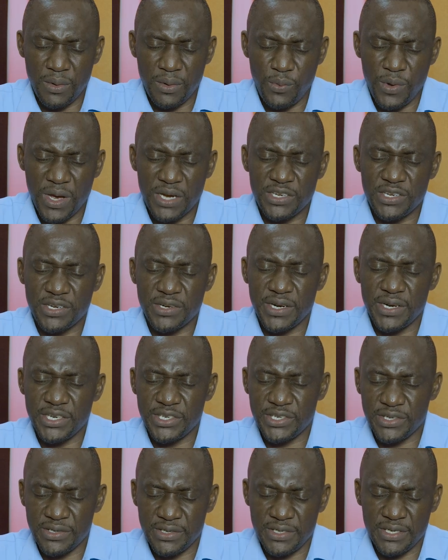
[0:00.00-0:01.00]
We are
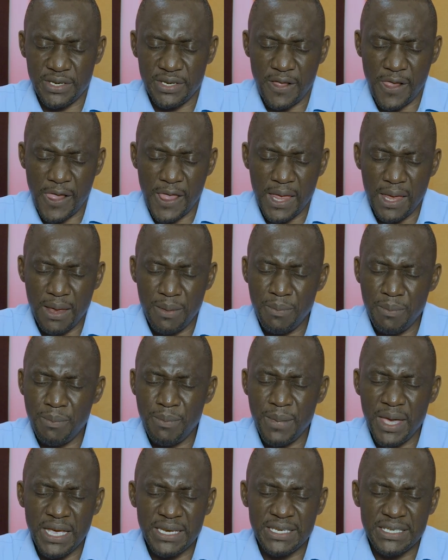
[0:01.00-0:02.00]
treasured,
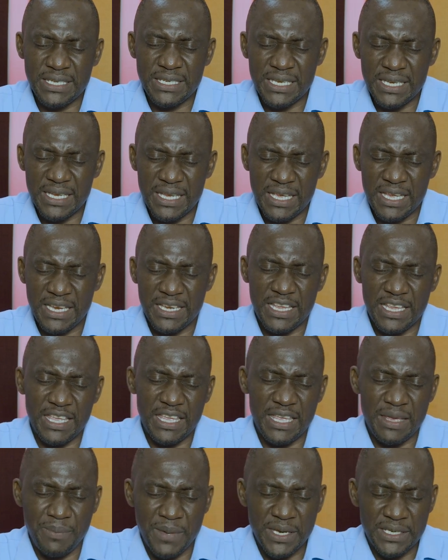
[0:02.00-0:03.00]
made in the
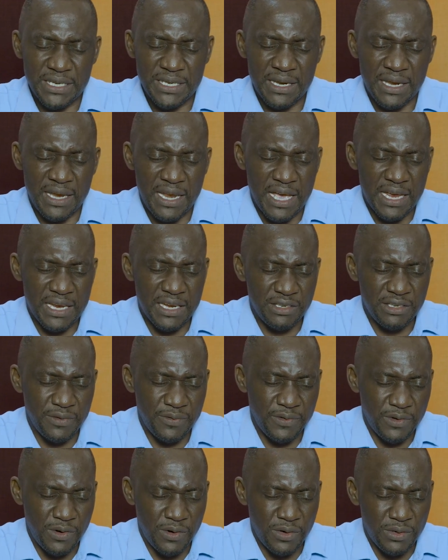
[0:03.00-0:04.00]
image and likeness
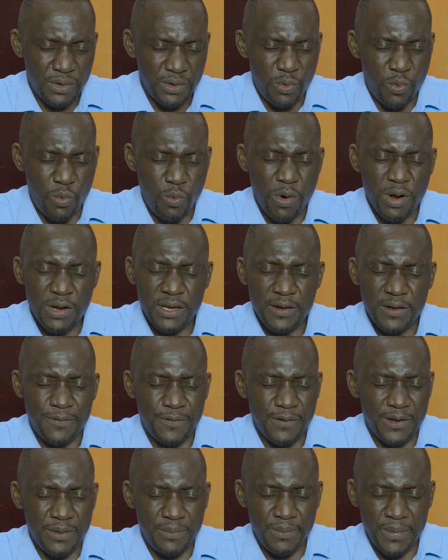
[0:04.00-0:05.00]
of God,
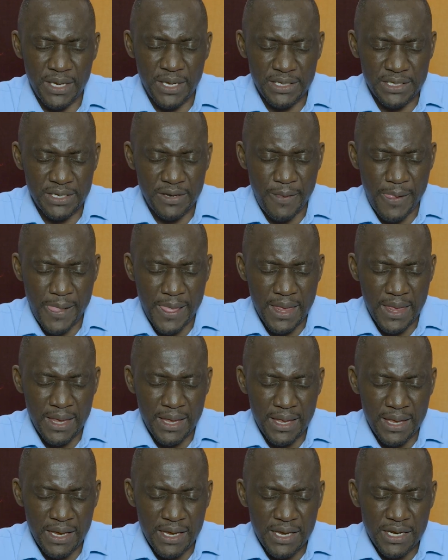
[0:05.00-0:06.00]
wonderfully made.
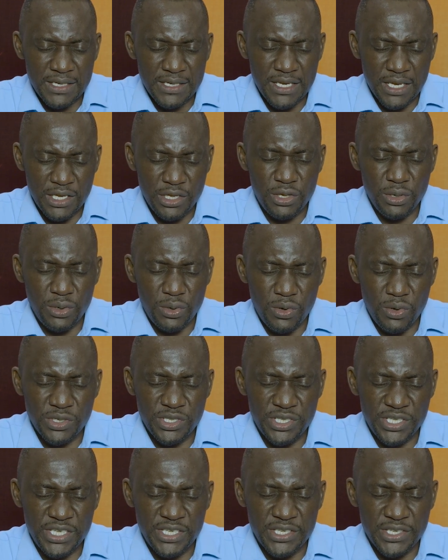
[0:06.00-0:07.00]
Thank You, Lord
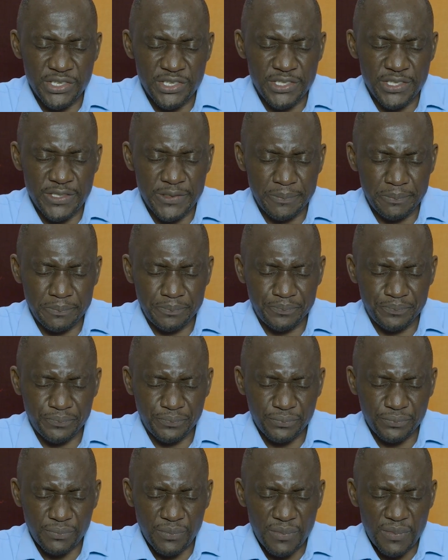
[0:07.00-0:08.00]
Jesus,
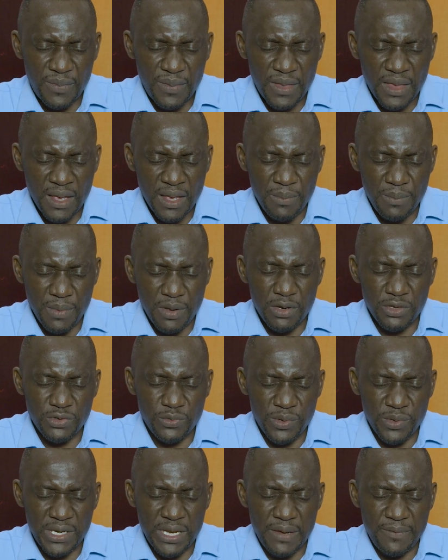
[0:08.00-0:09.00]

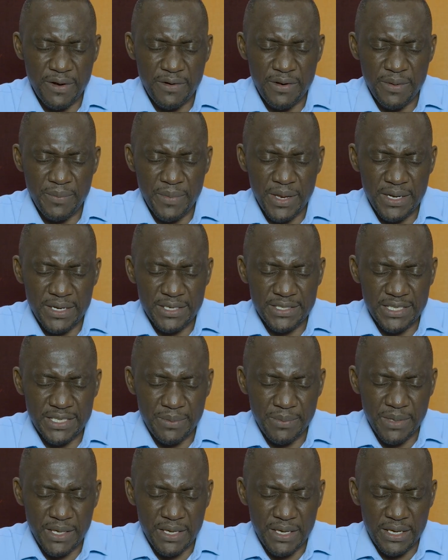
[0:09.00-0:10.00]
because we'll never remain the
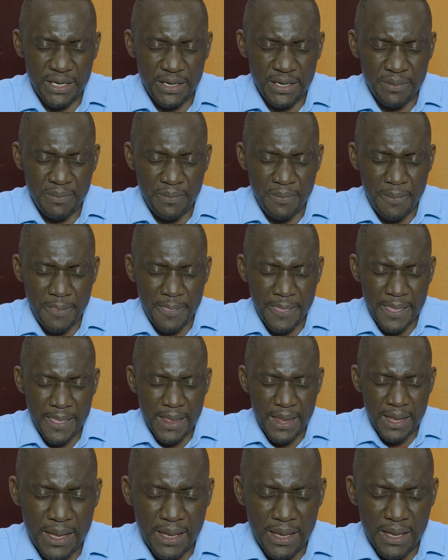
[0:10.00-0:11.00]
same again.
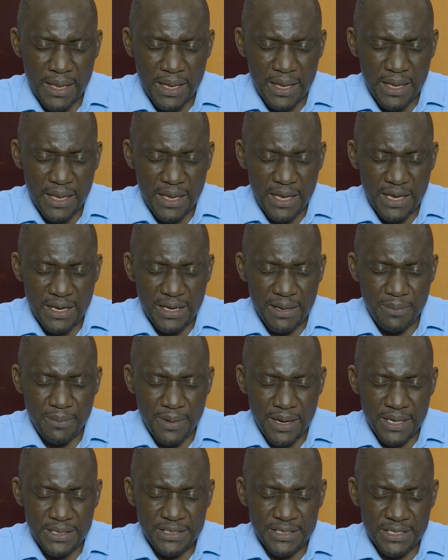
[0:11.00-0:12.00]
In the
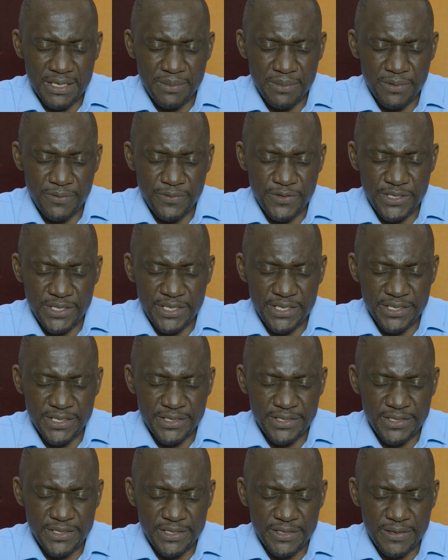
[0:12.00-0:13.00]
mighty name of
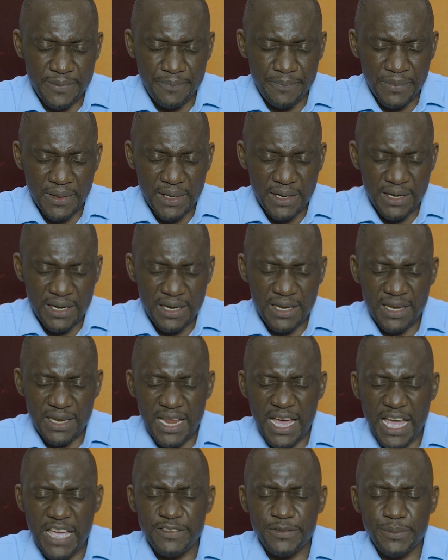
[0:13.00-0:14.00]
Jesus, let
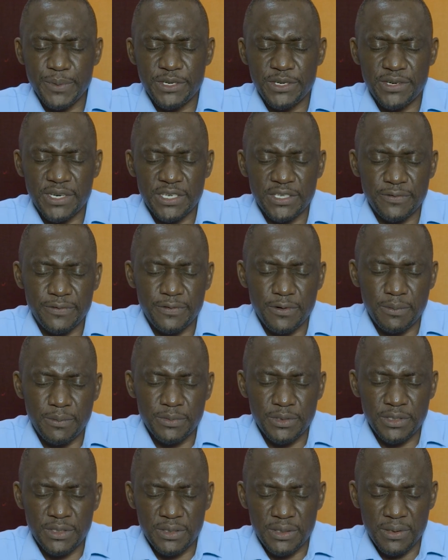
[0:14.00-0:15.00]
lives be
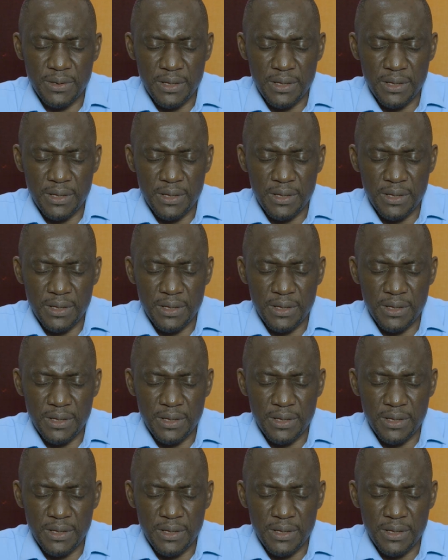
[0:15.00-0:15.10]
transformed.